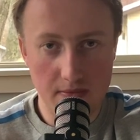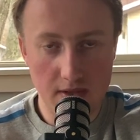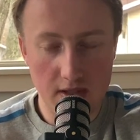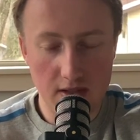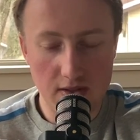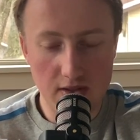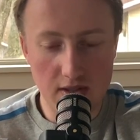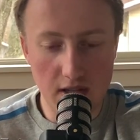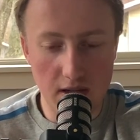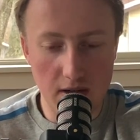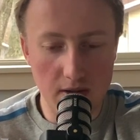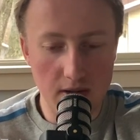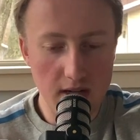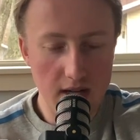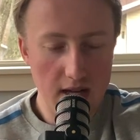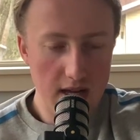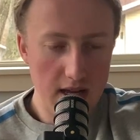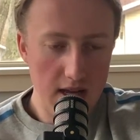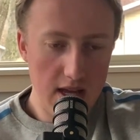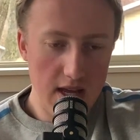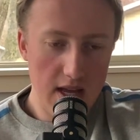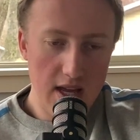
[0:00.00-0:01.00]
So
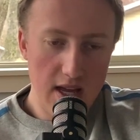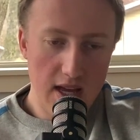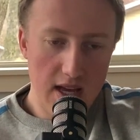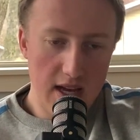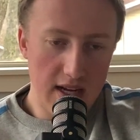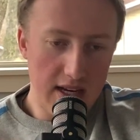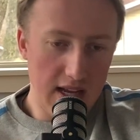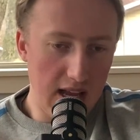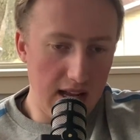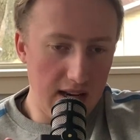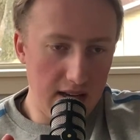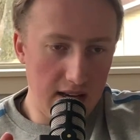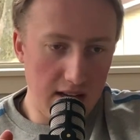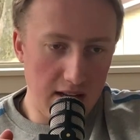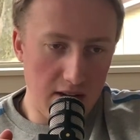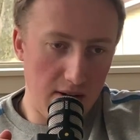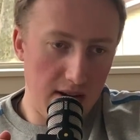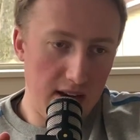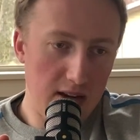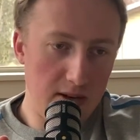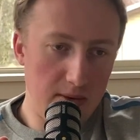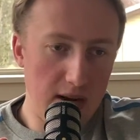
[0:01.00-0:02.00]
again, you know,
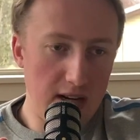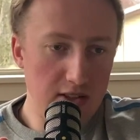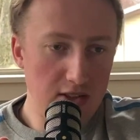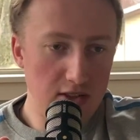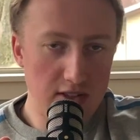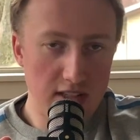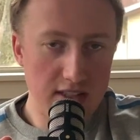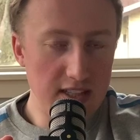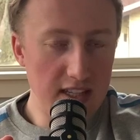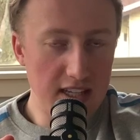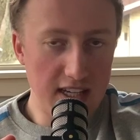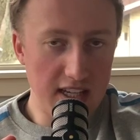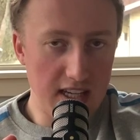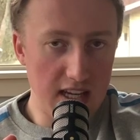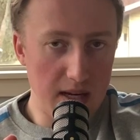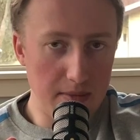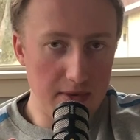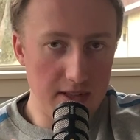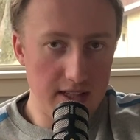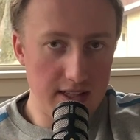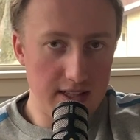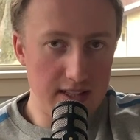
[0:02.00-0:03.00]
Aaron Rodgers isn't going to come
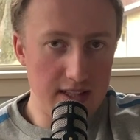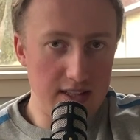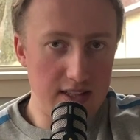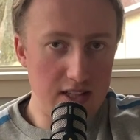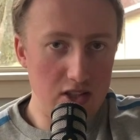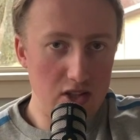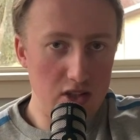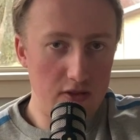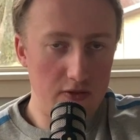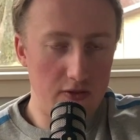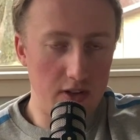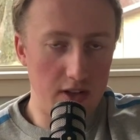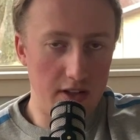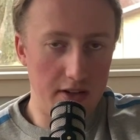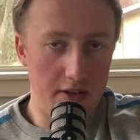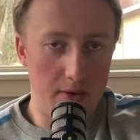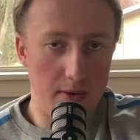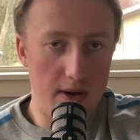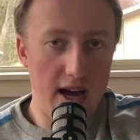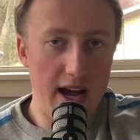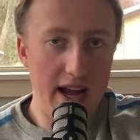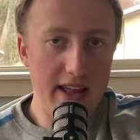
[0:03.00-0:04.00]
to this decision for a little
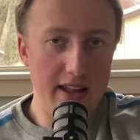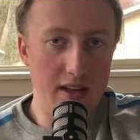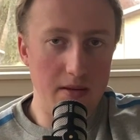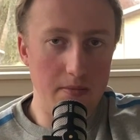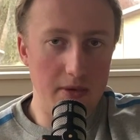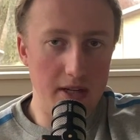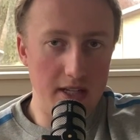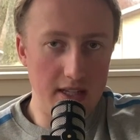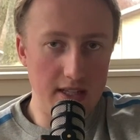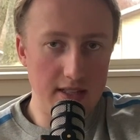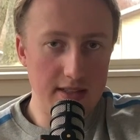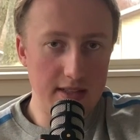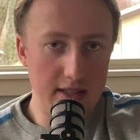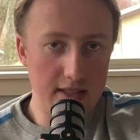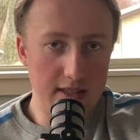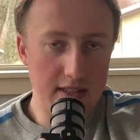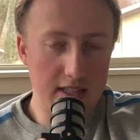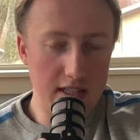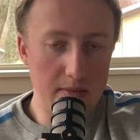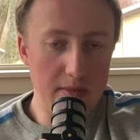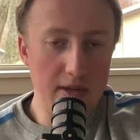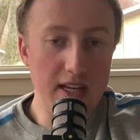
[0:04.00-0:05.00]
while, but it's it's
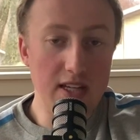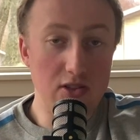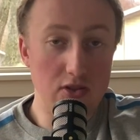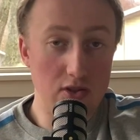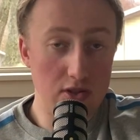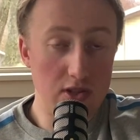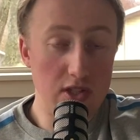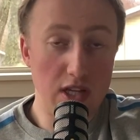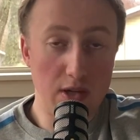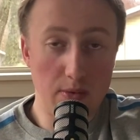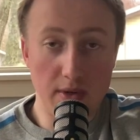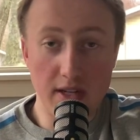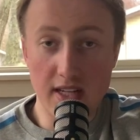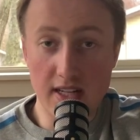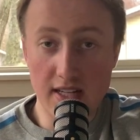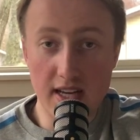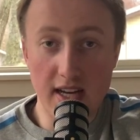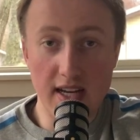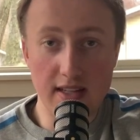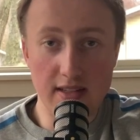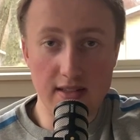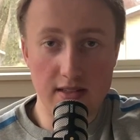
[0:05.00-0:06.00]
going to be interesting when he
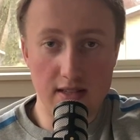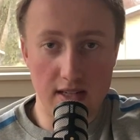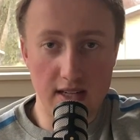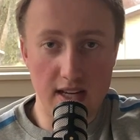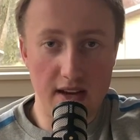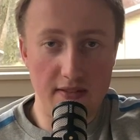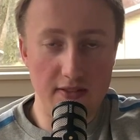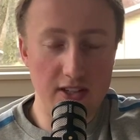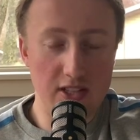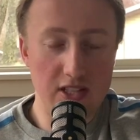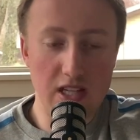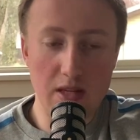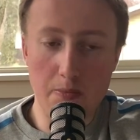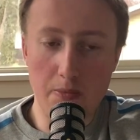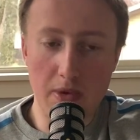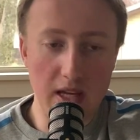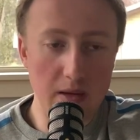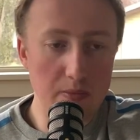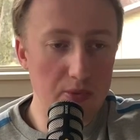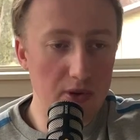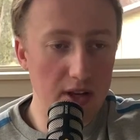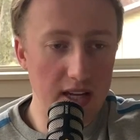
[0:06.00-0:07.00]
does. And obviously,
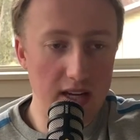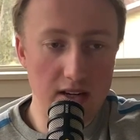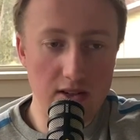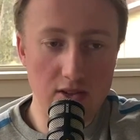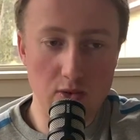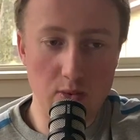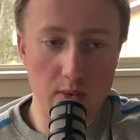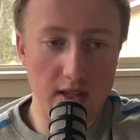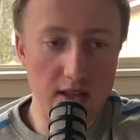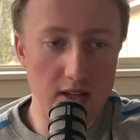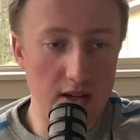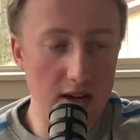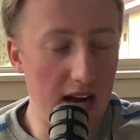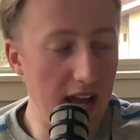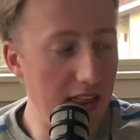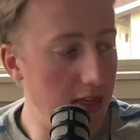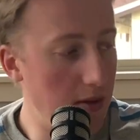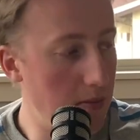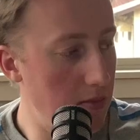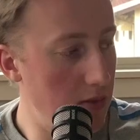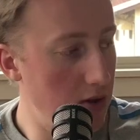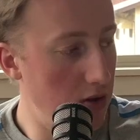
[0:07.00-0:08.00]
big players when they're on
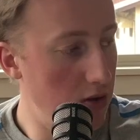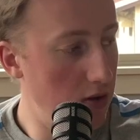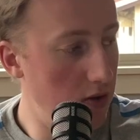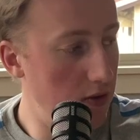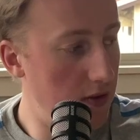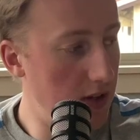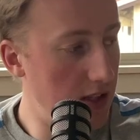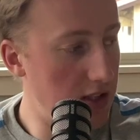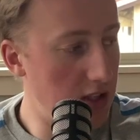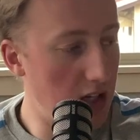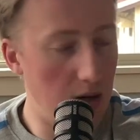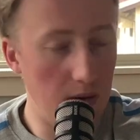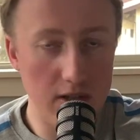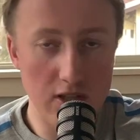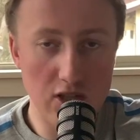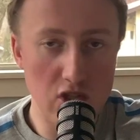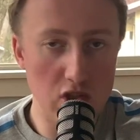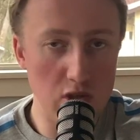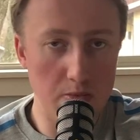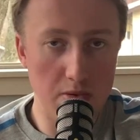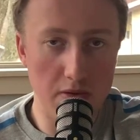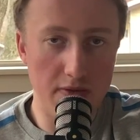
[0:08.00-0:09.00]
the move, it's always
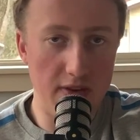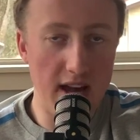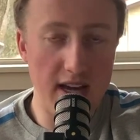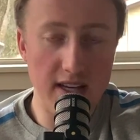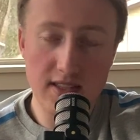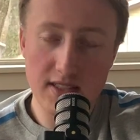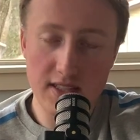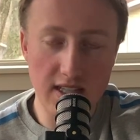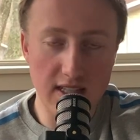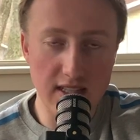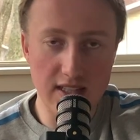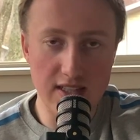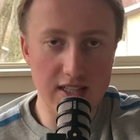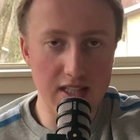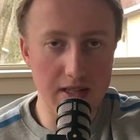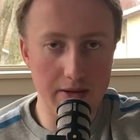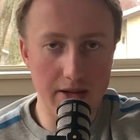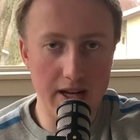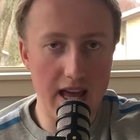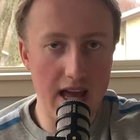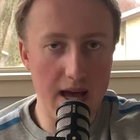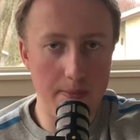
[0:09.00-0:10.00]
super fascinating to see
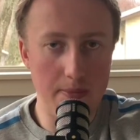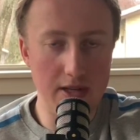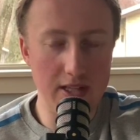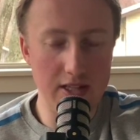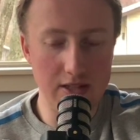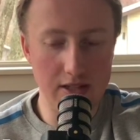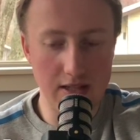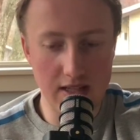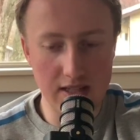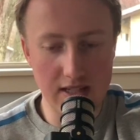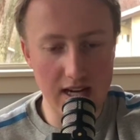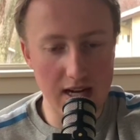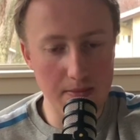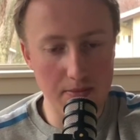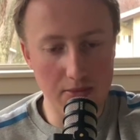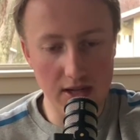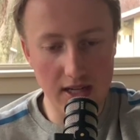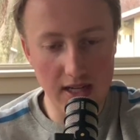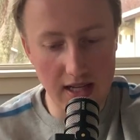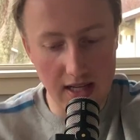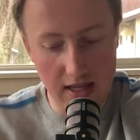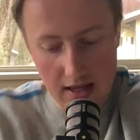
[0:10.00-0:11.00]
what happens. And Tom
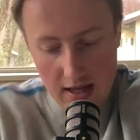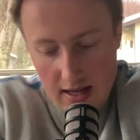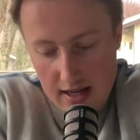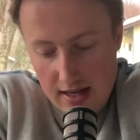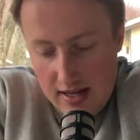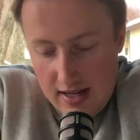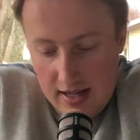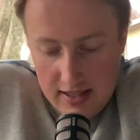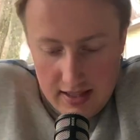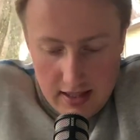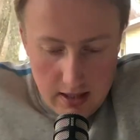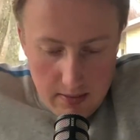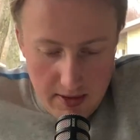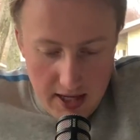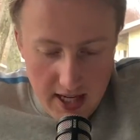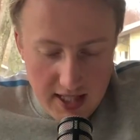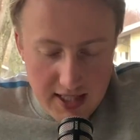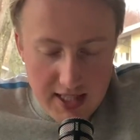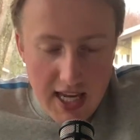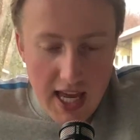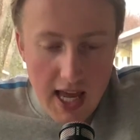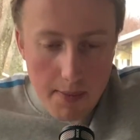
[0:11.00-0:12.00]
Brady going to be a
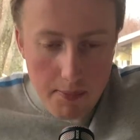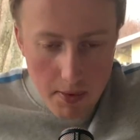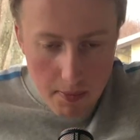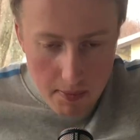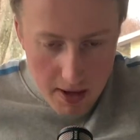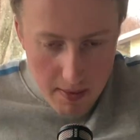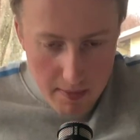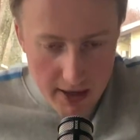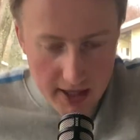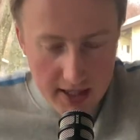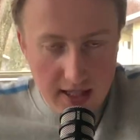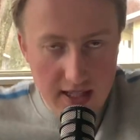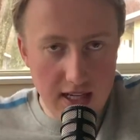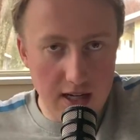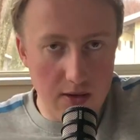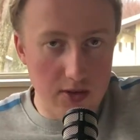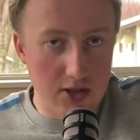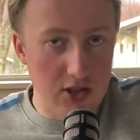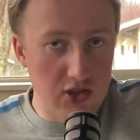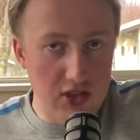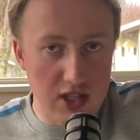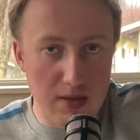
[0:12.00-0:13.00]
Tampa Bay Buccaneer,
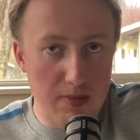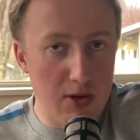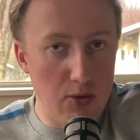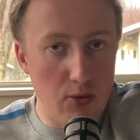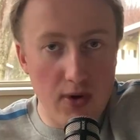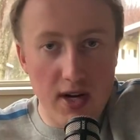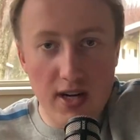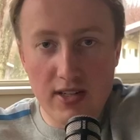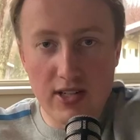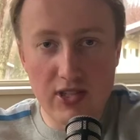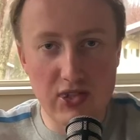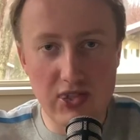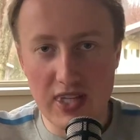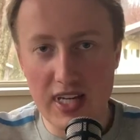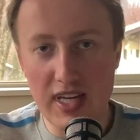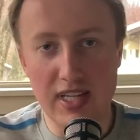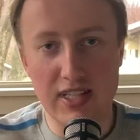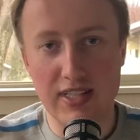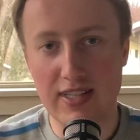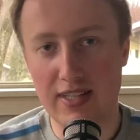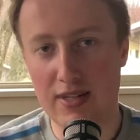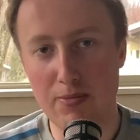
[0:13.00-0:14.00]
which is going to be weird to see.
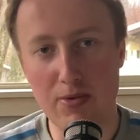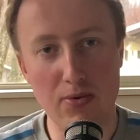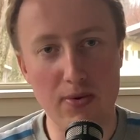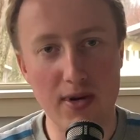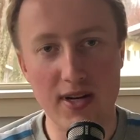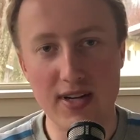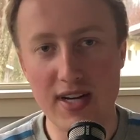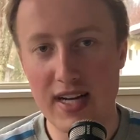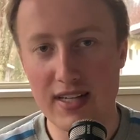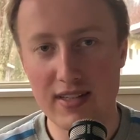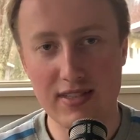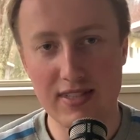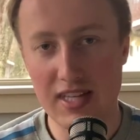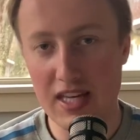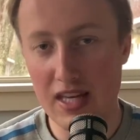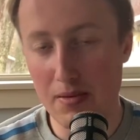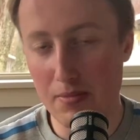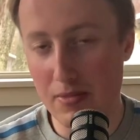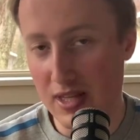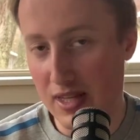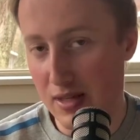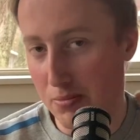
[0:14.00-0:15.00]
It's going to be weird not to see
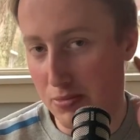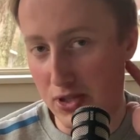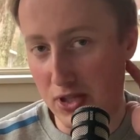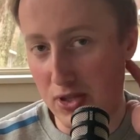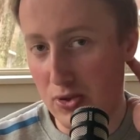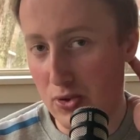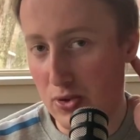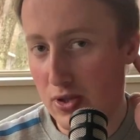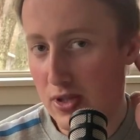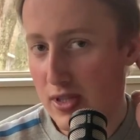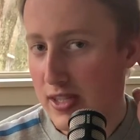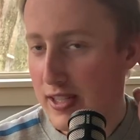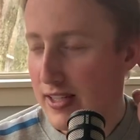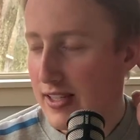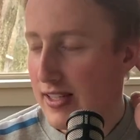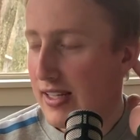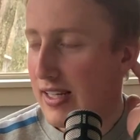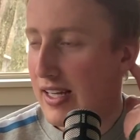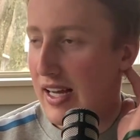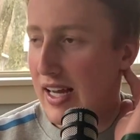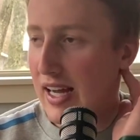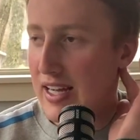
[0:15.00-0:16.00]
him in the blue
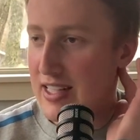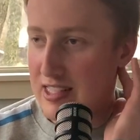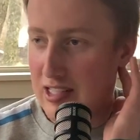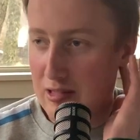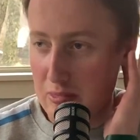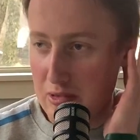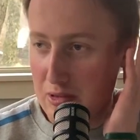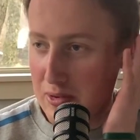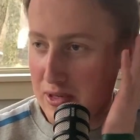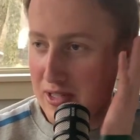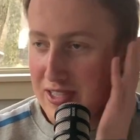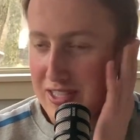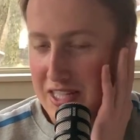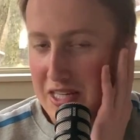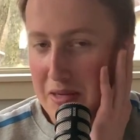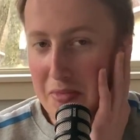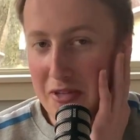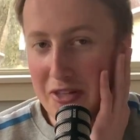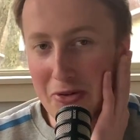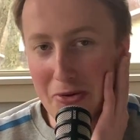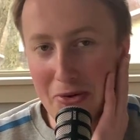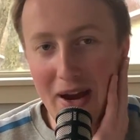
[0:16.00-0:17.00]
uh, it's gonna be weird to see him
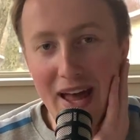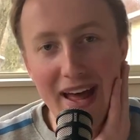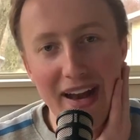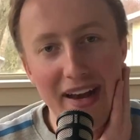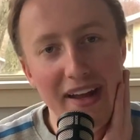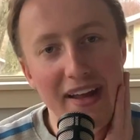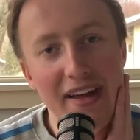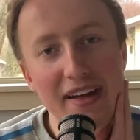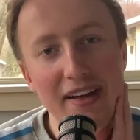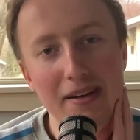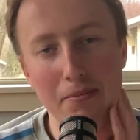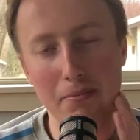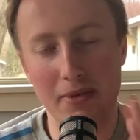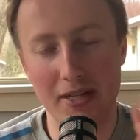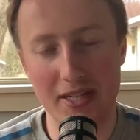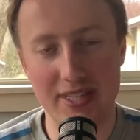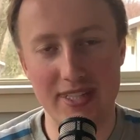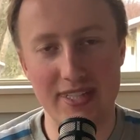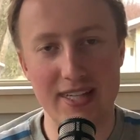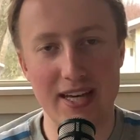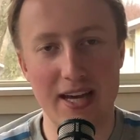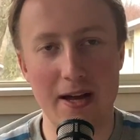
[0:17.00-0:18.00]
in the red,
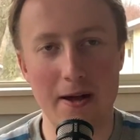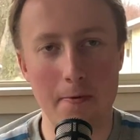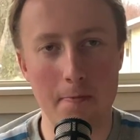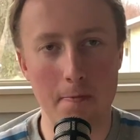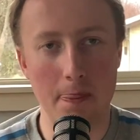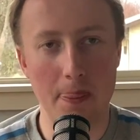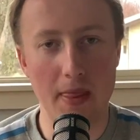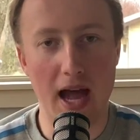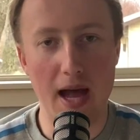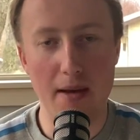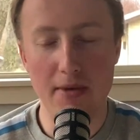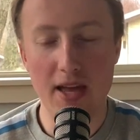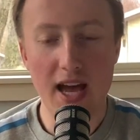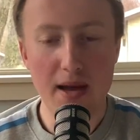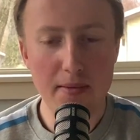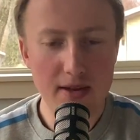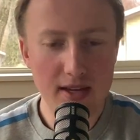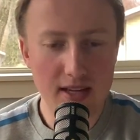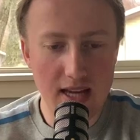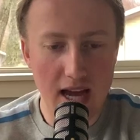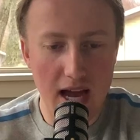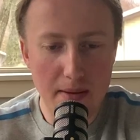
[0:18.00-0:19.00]
but um, I mean,
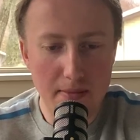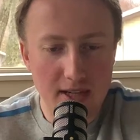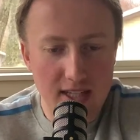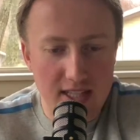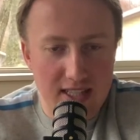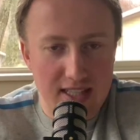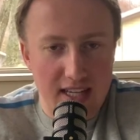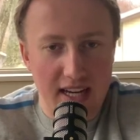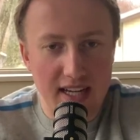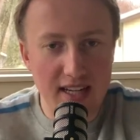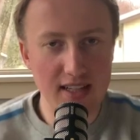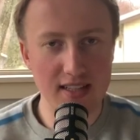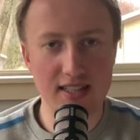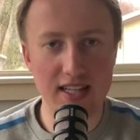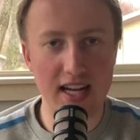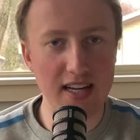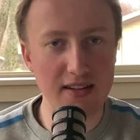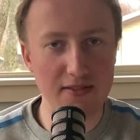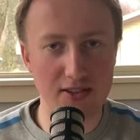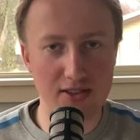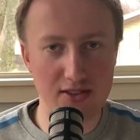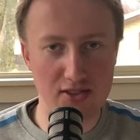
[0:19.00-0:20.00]
I'm I'm excited. It's kind
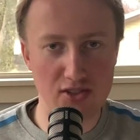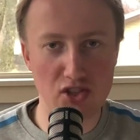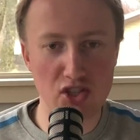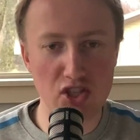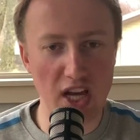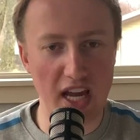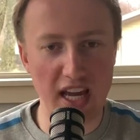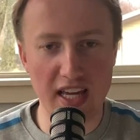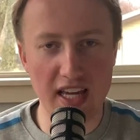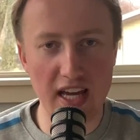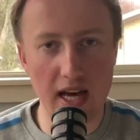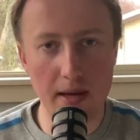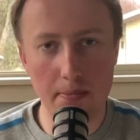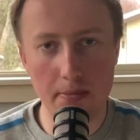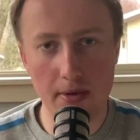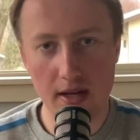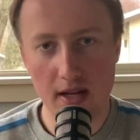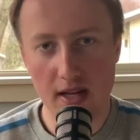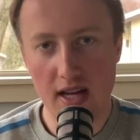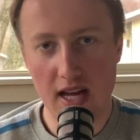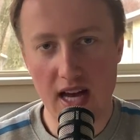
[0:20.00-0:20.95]
of a shakeup.